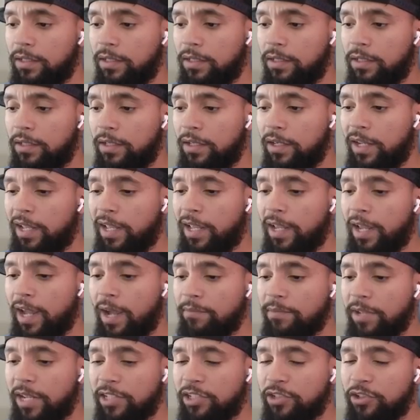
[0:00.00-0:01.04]
Again, I'm
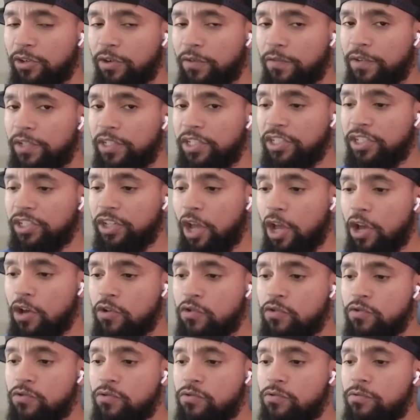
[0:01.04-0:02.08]
not sure if he's just
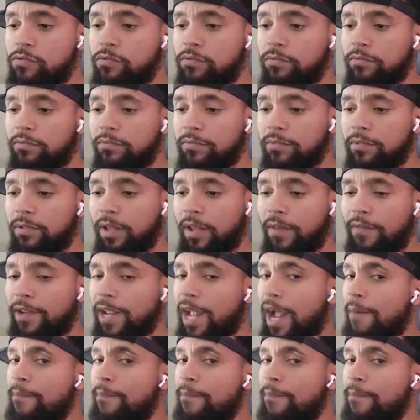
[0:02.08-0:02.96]
old, if he got